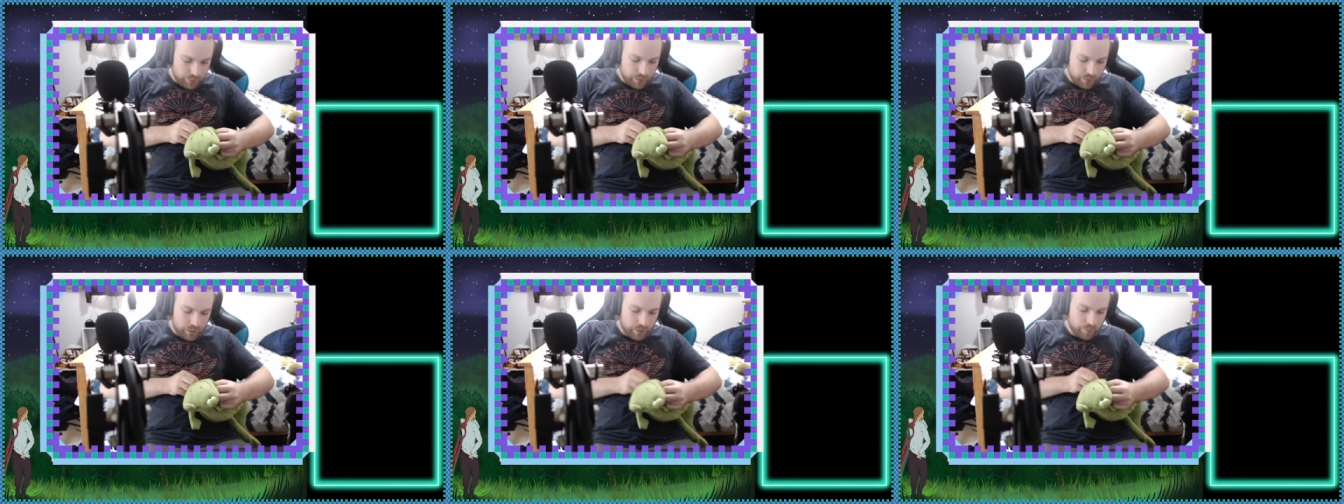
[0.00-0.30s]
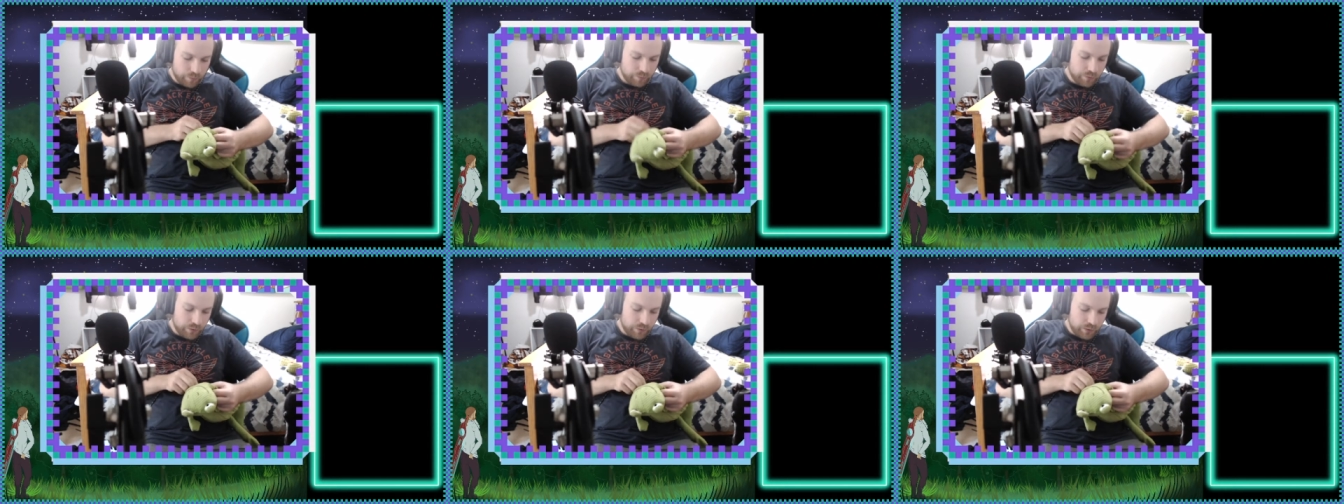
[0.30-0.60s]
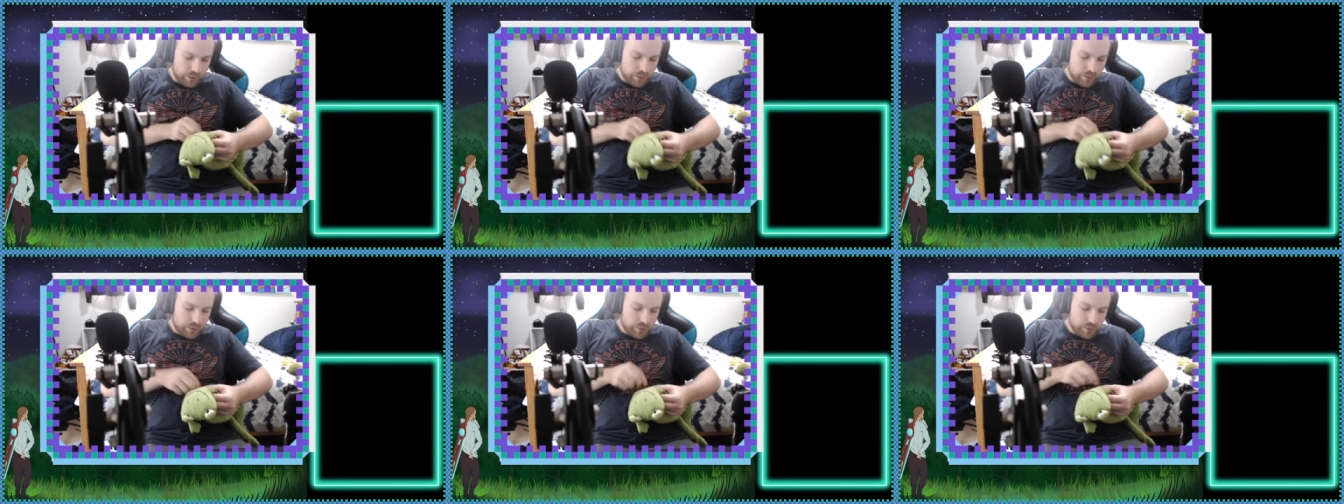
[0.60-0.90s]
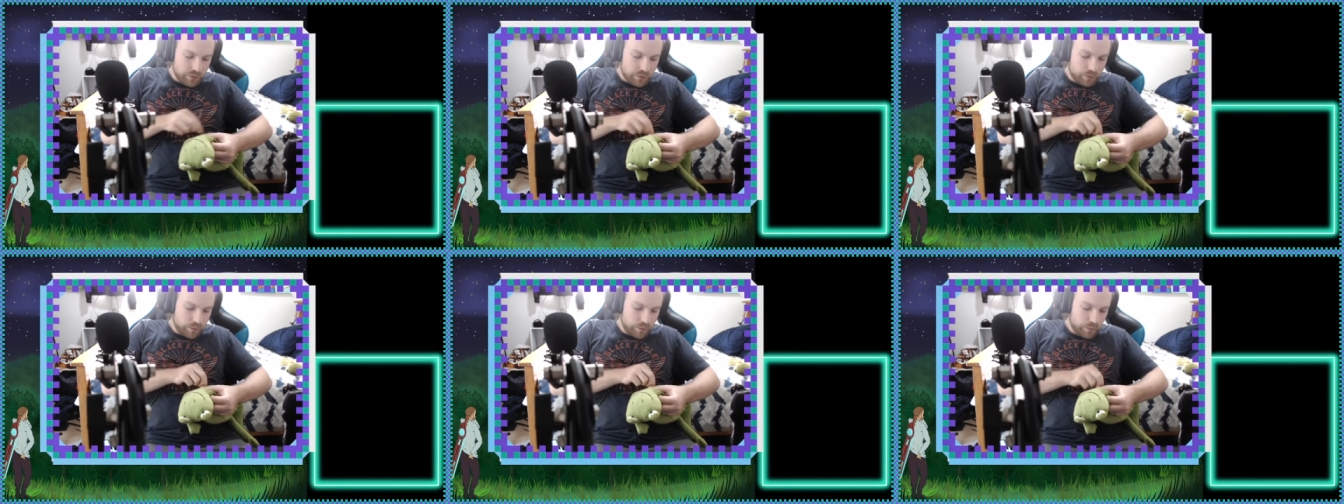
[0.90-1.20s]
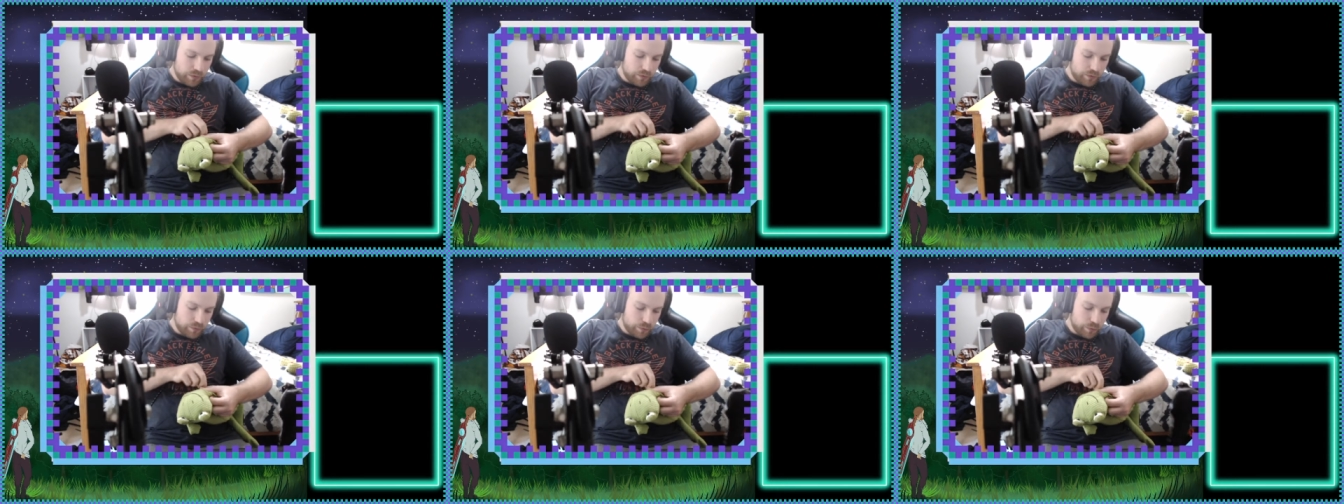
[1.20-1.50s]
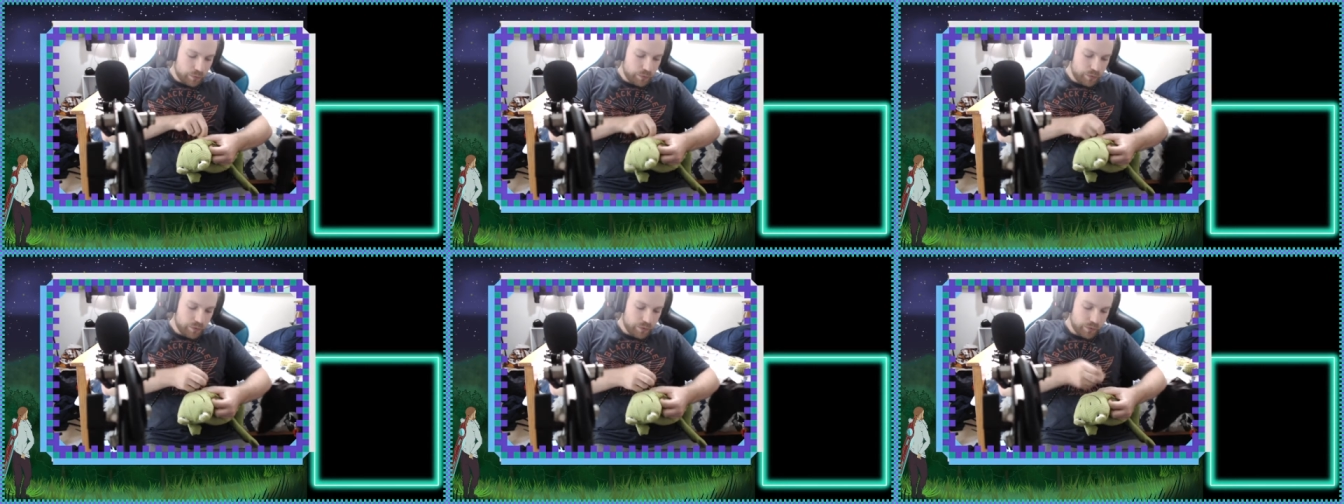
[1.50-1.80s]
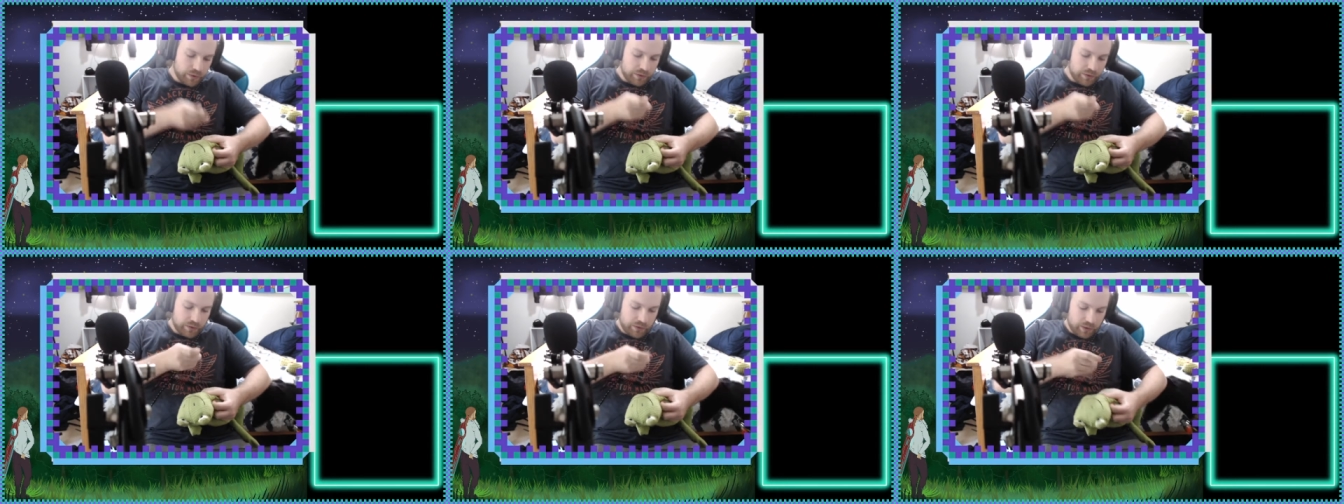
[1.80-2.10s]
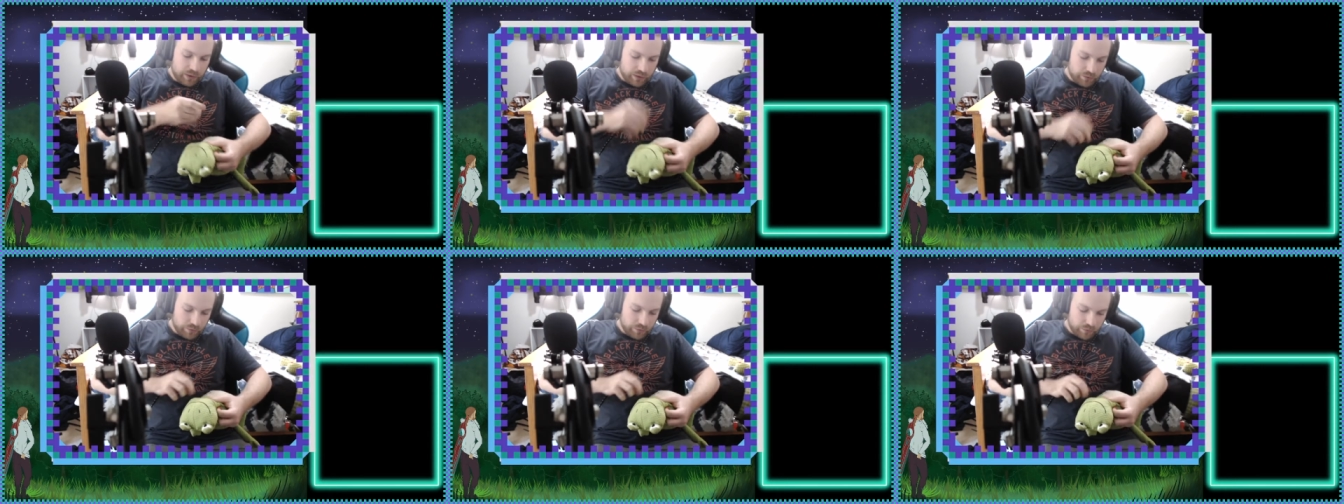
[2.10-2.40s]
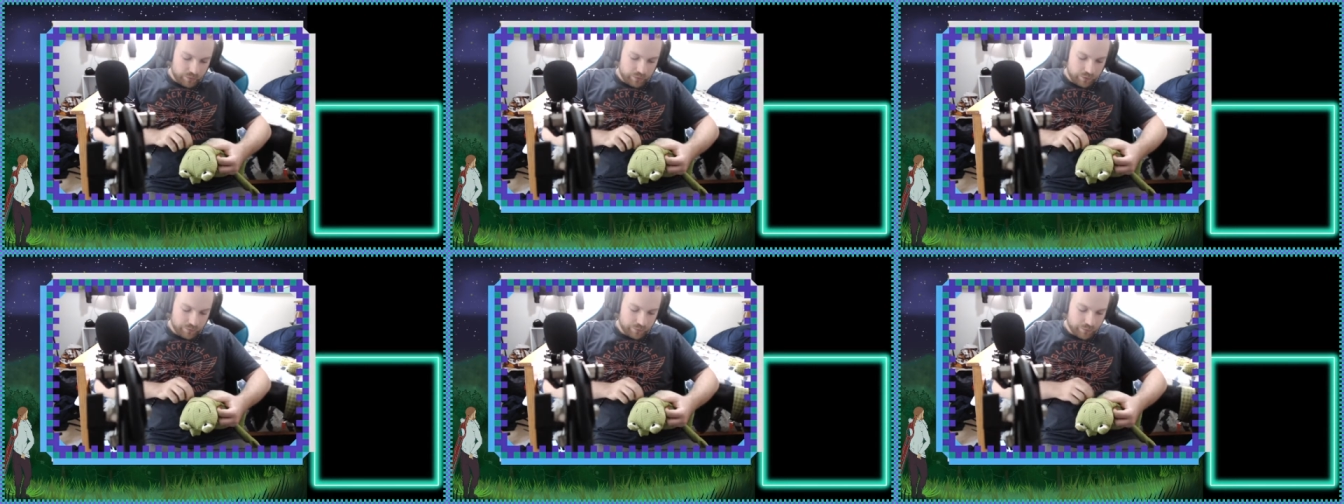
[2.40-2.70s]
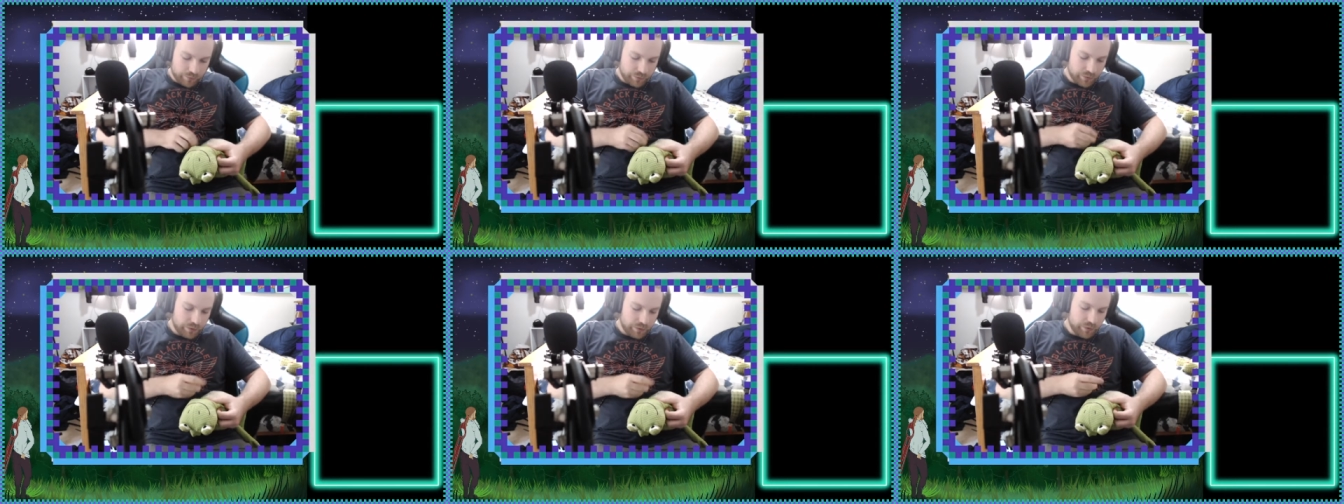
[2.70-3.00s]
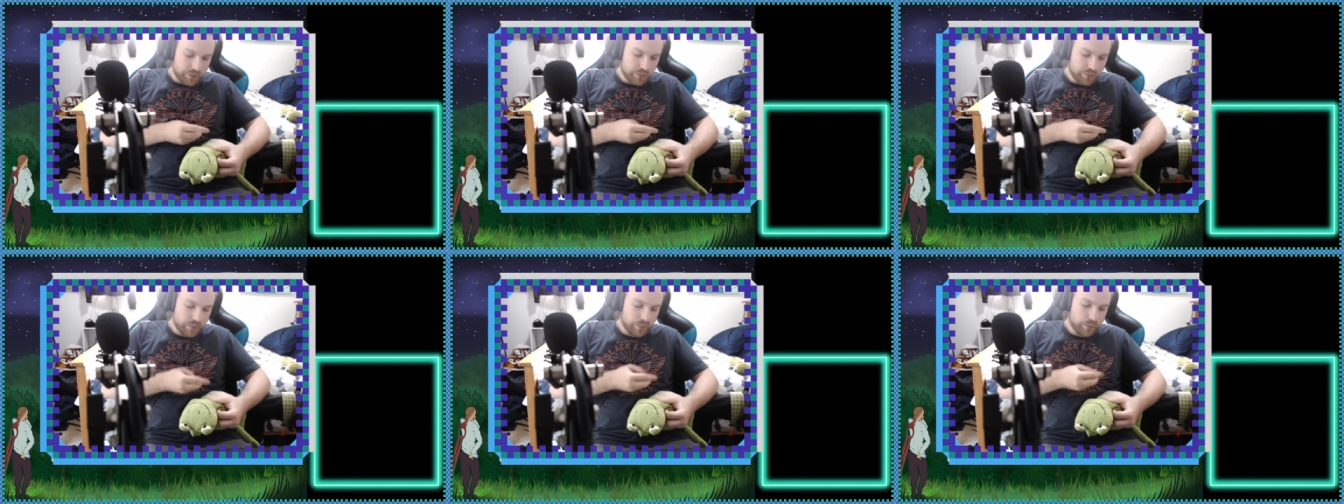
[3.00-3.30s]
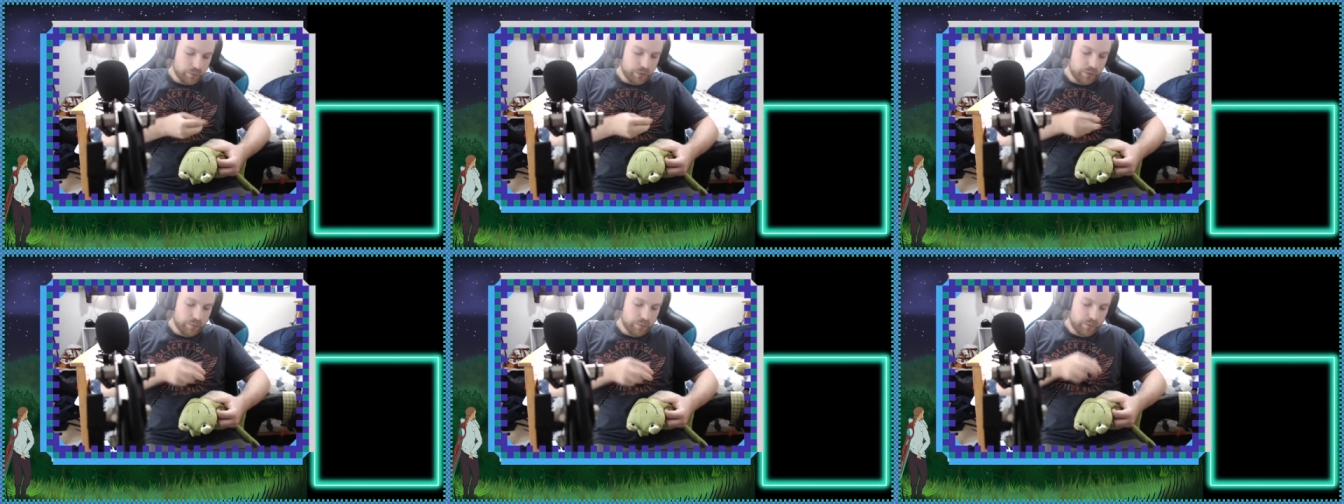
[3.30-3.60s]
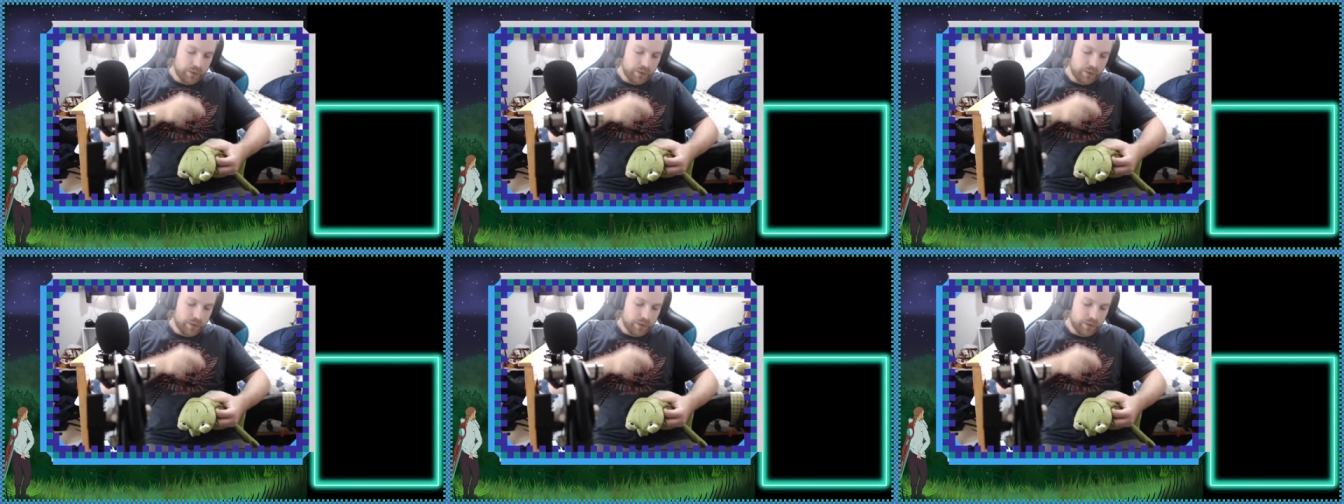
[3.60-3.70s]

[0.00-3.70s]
Okay, so we're all the way at the end of our frog stitch, so we're going to